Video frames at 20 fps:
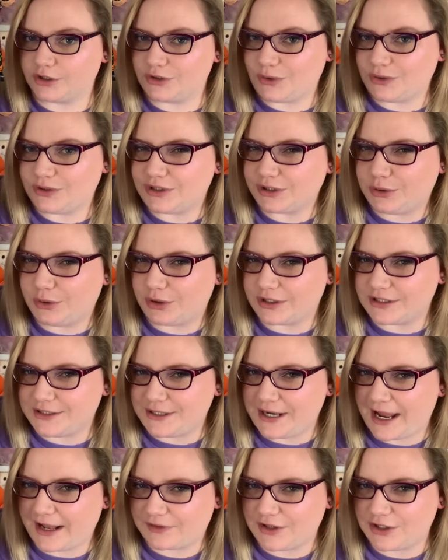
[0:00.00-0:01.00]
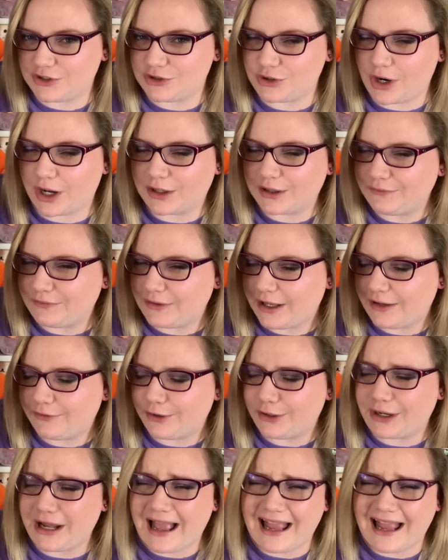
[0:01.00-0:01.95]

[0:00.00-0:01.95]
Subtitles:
So it's a corn snack that's chocolate flavored.